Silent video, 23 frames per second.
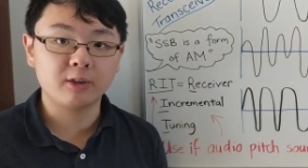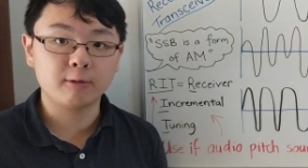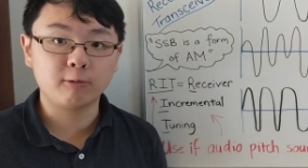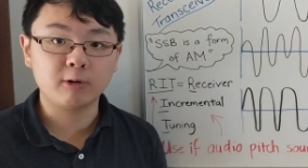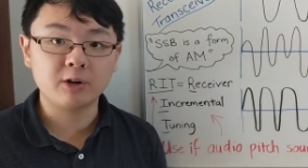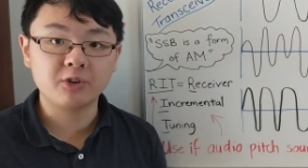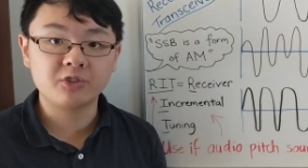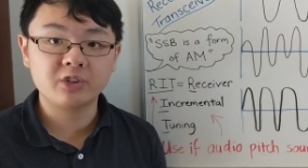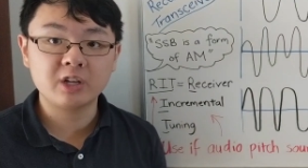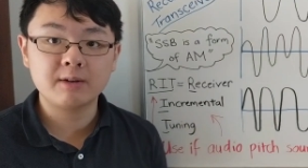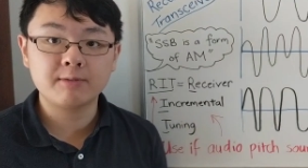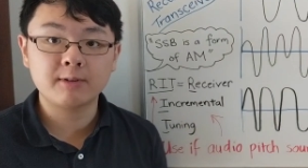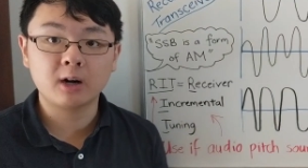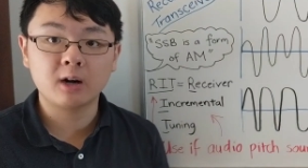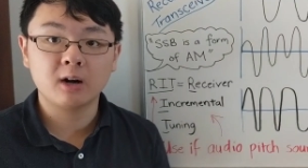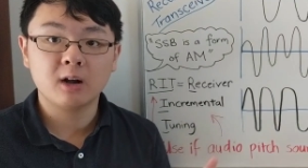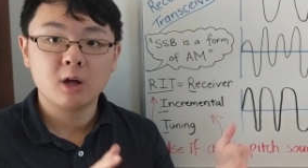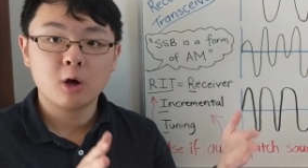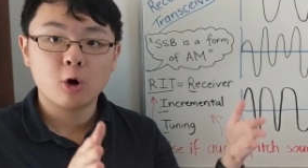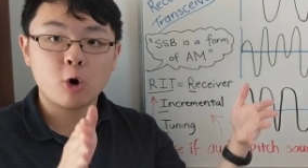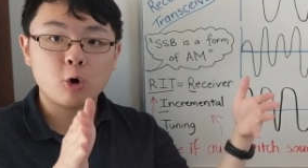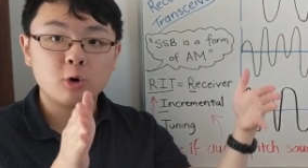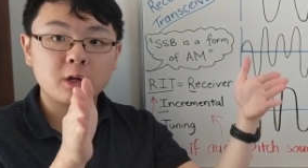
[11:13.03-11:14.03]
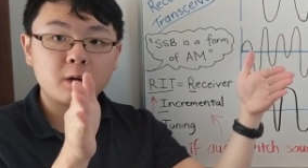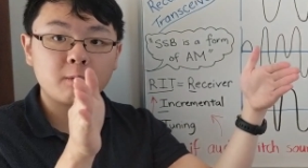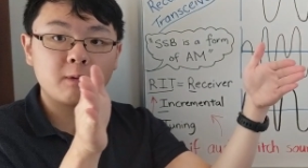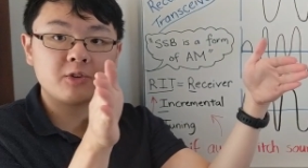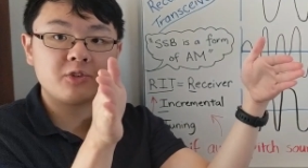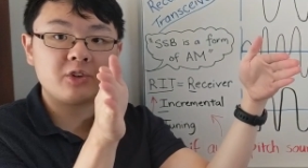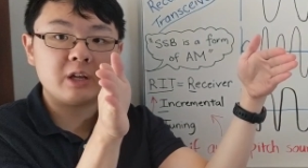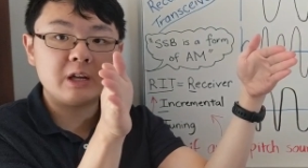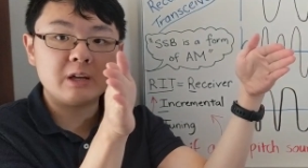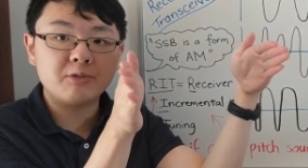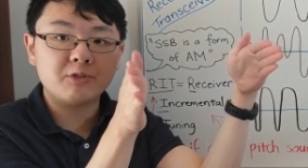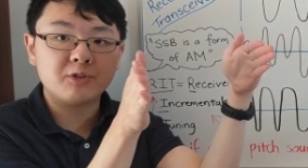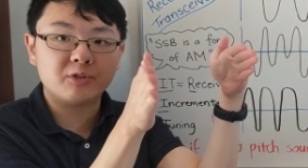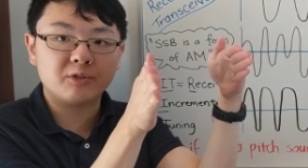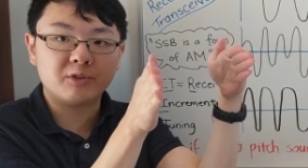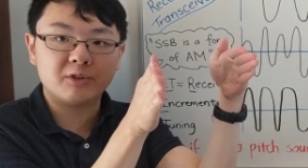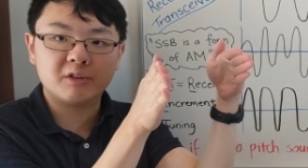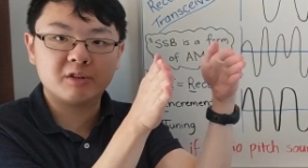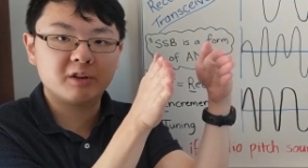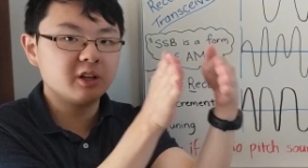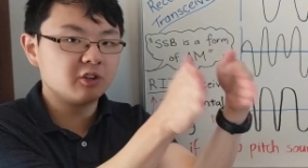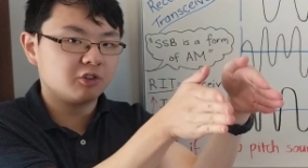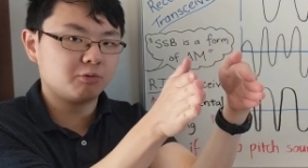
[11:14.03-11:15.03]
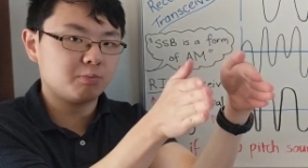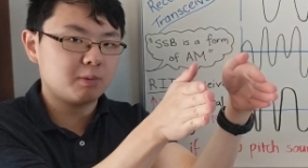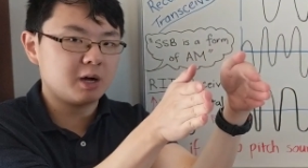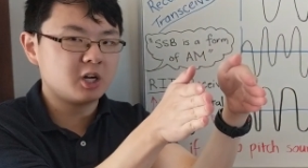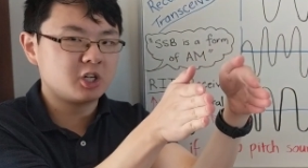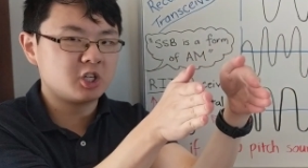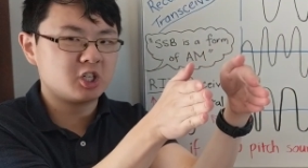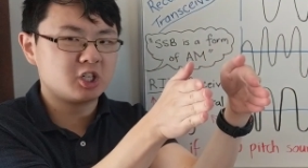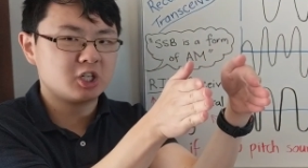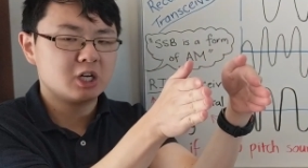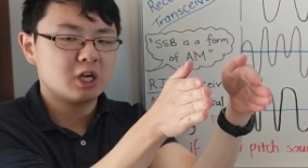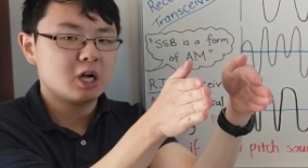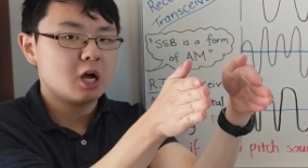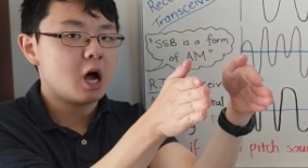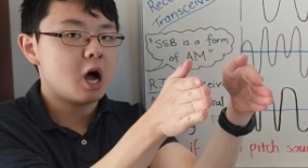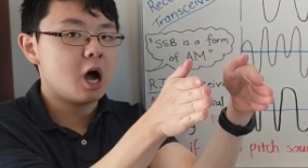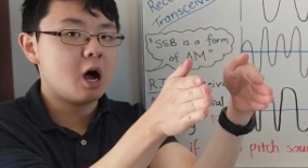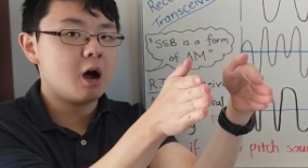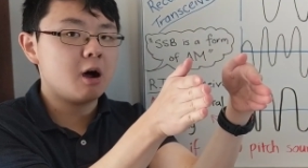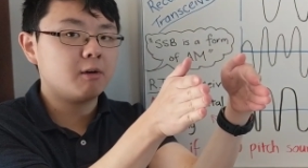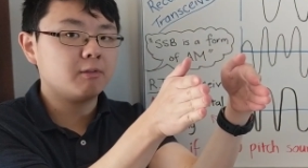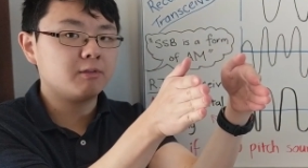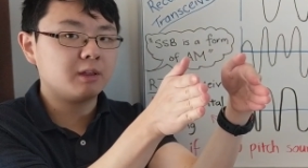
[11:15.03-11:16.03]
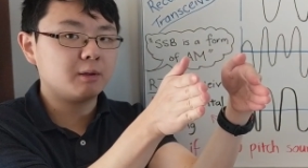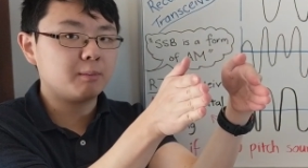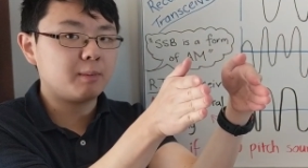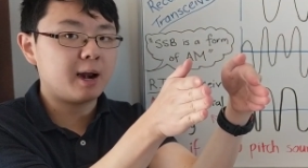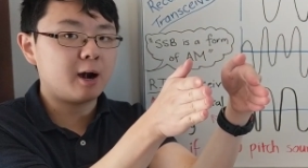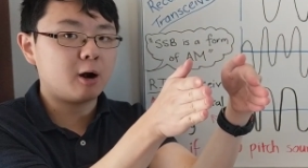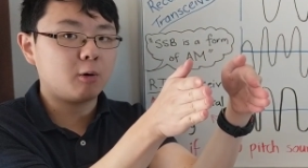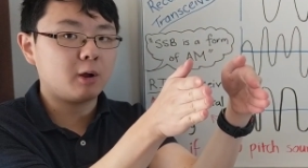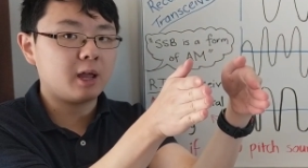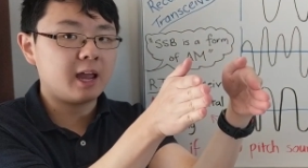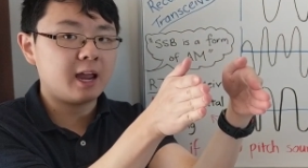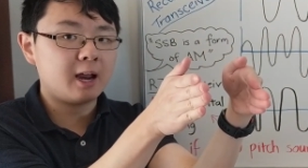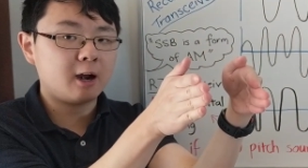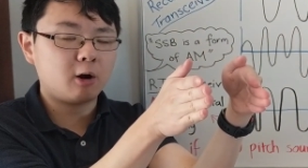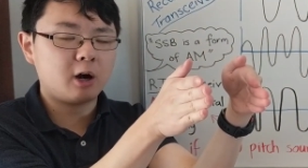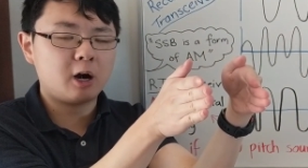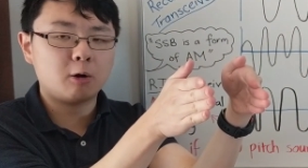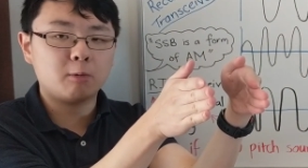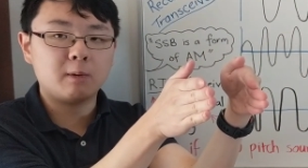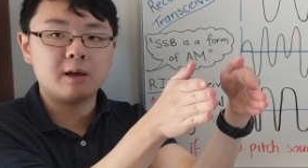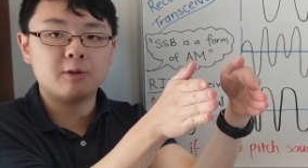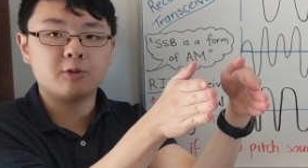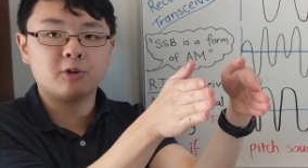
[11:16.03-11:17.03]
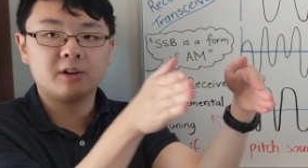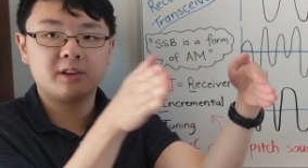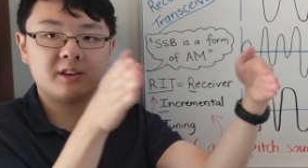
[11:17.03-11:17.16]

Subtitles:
The receiver only receives this much of the airwaves,